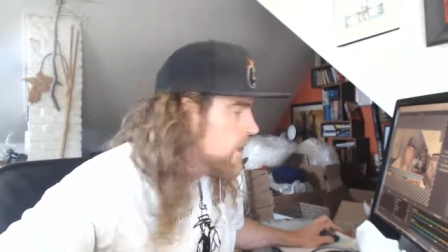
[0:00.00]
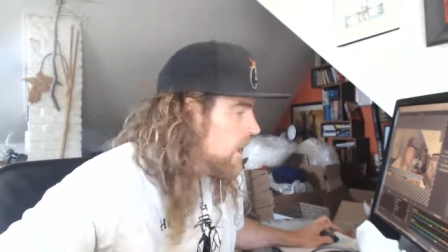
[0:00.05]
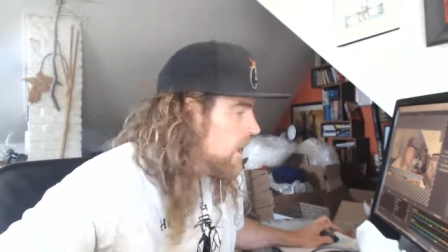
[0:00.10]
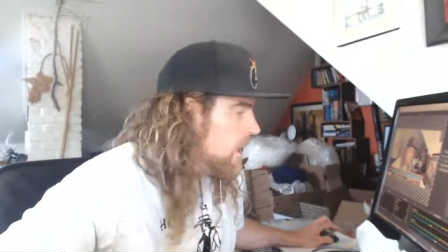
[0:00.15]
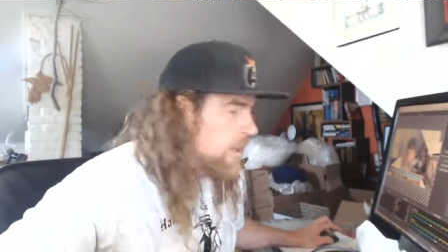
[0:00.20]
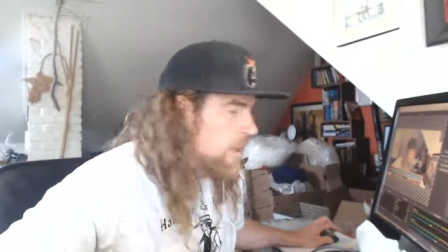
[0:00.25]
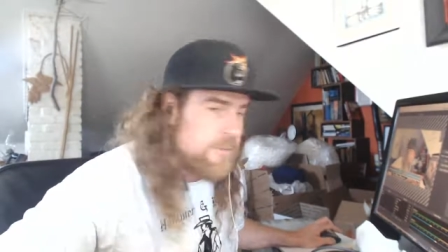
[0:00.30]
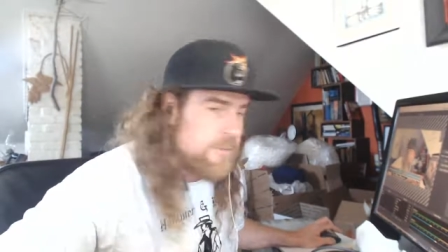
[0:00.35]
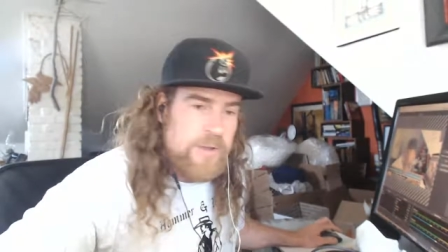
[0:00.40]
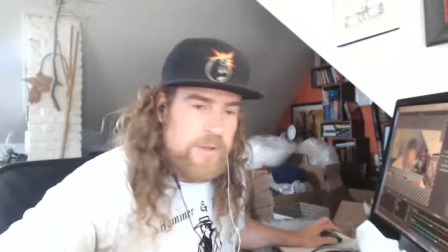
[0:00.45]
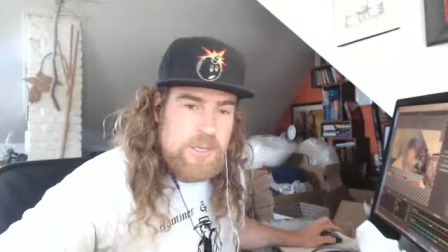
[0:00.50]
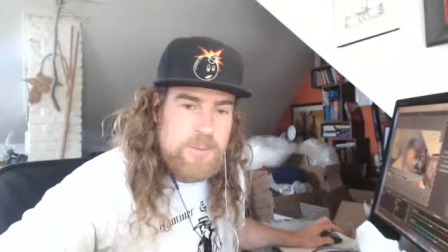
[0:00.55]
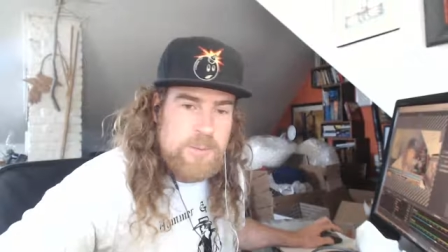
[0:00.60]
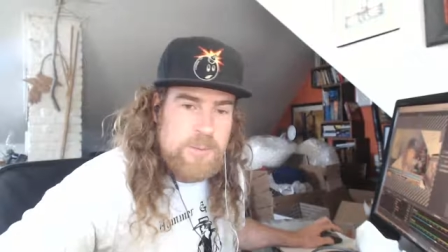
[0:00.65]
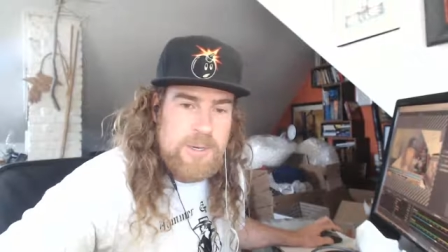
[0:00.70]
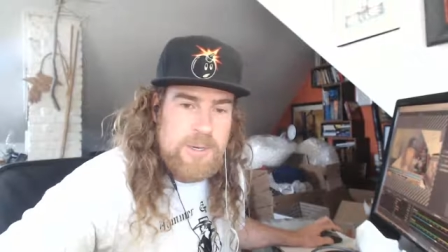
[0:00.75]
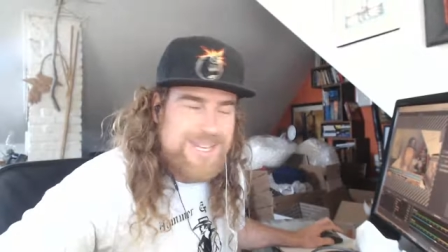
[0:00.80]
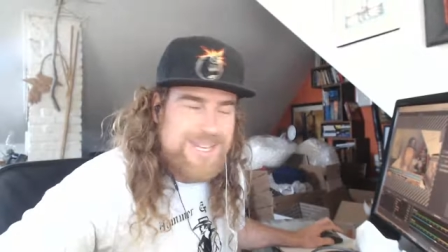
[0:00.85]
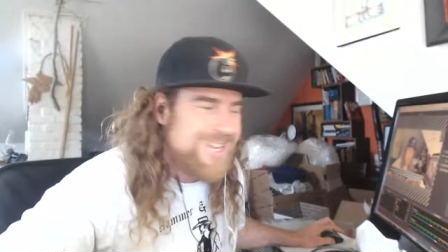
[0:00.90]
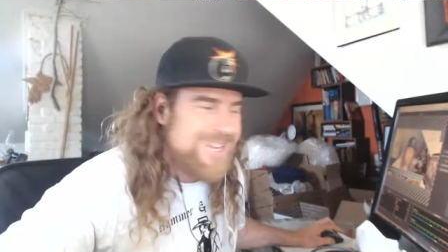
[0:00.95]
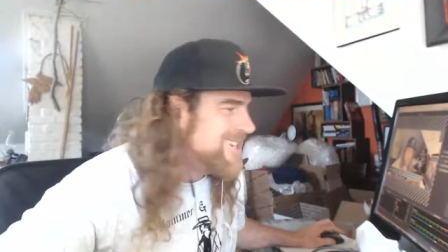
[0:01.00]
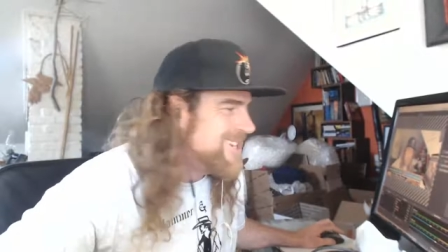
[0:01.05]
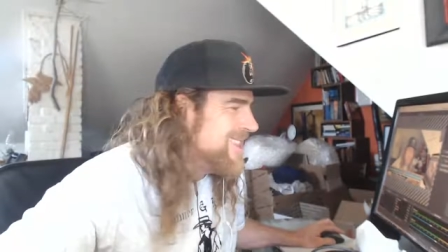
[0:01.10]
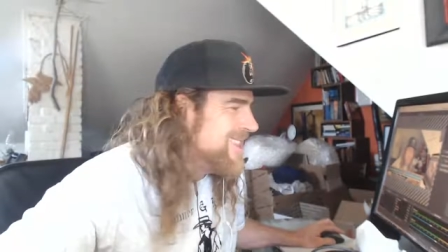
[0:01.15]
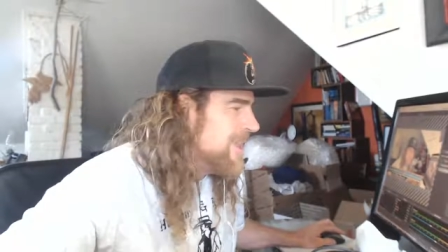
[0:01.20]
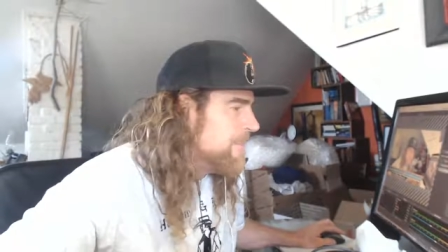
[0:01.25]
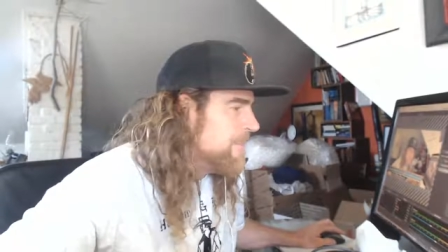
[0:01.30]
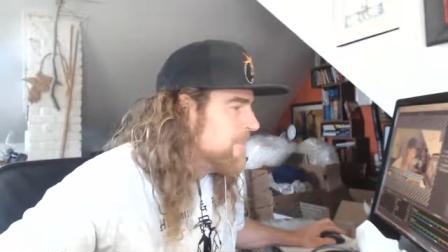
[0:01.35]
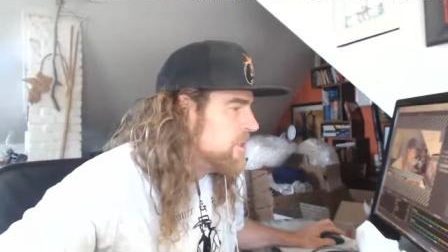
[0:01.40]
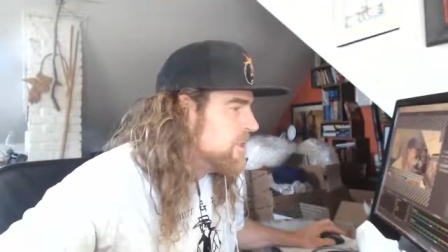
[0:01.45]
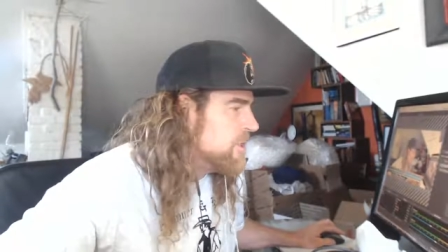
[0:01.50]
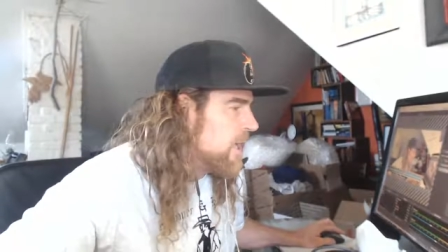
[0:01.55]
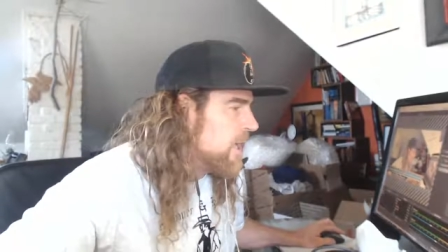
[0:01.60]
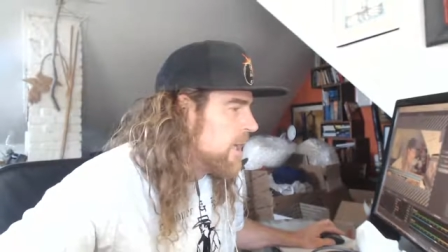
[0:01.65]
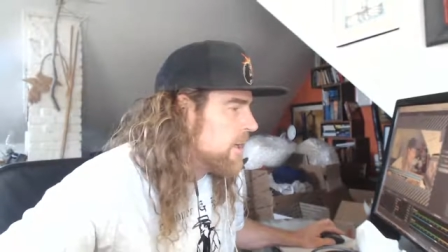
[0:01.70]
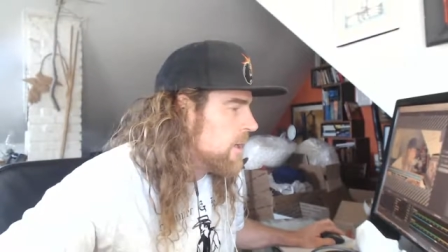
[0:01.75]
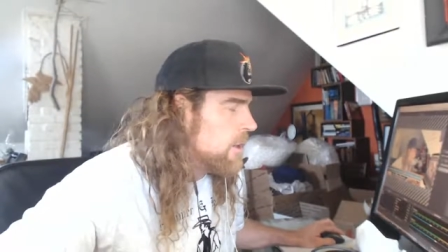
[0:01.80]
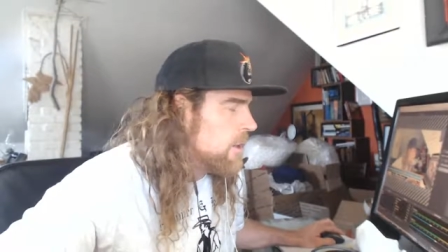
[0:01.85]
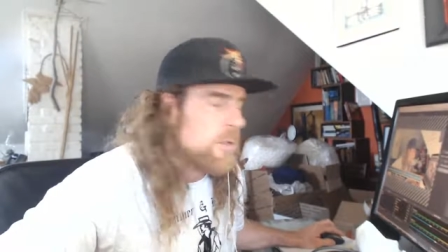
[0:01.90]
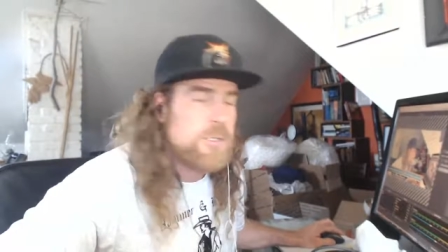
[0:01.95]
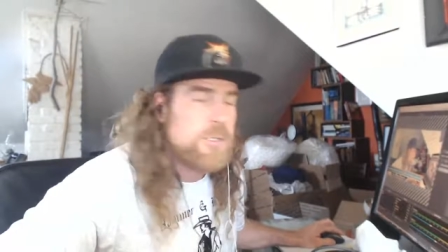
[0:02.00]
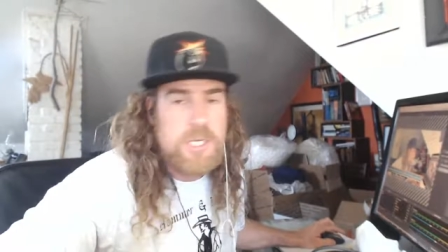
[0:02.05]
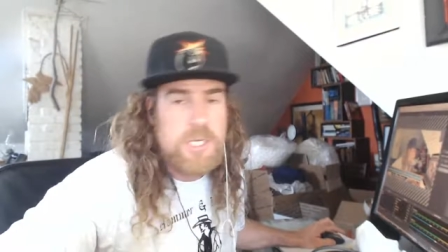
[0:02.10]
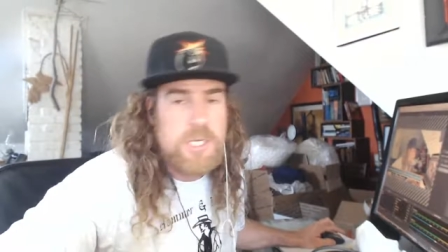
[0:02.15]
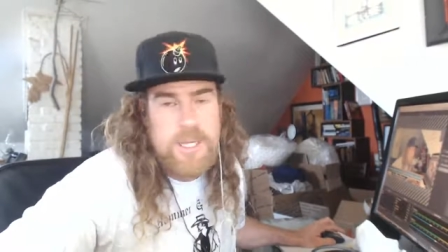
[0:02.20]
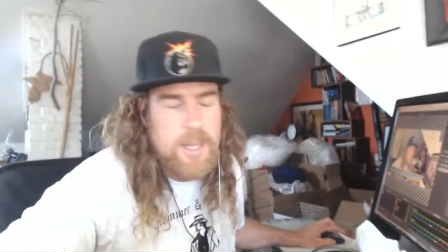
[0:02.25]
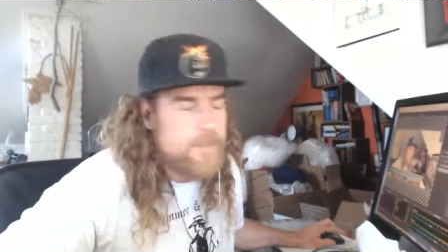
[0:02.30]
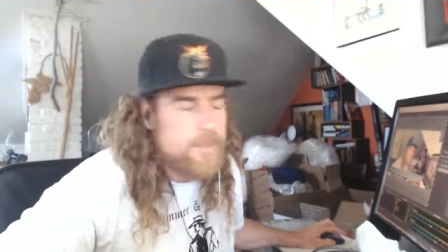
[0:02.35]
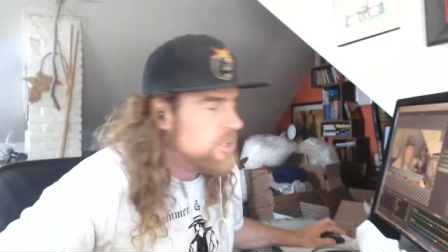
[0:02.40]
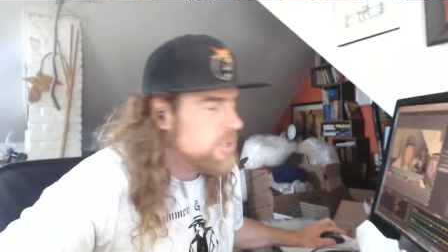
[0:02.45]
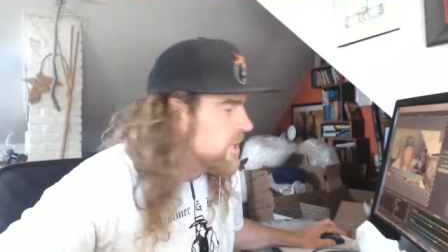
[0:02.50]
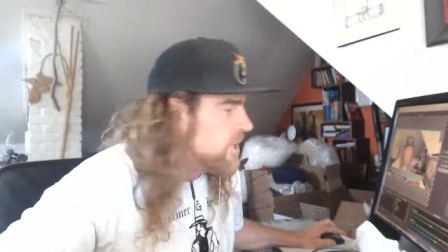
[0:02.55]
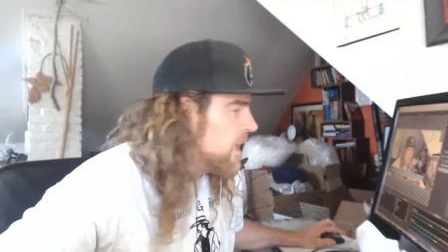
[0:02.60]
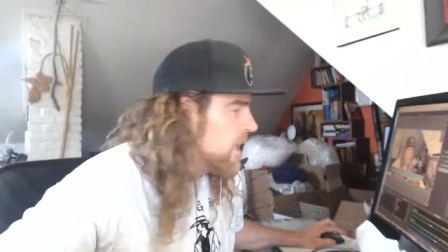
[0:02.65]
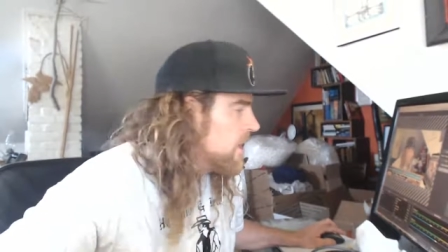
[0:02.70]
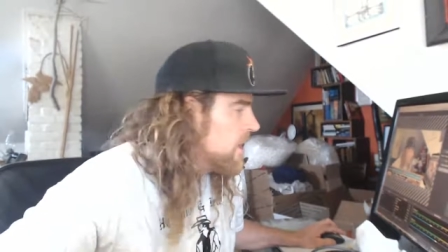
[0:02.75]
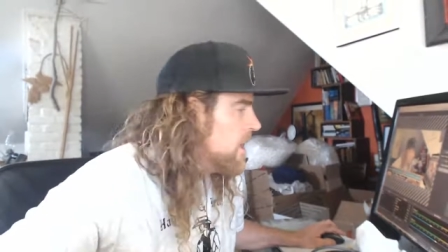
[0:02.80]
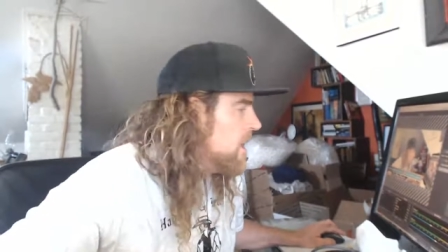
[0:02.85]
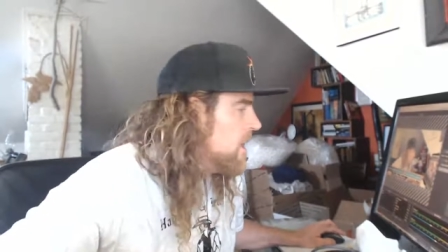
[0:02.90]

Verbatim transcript: on Facebook, D J Lumberjack, or just Lumberjack.